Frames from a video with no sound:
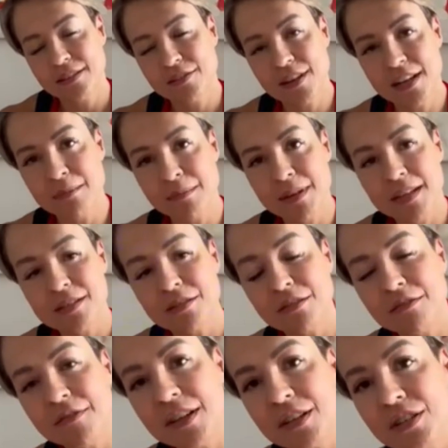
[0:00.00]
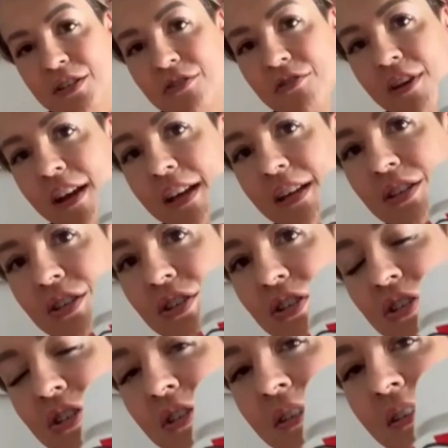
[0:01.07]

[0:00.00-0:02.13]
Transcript: Granny Bees old-fashioned range.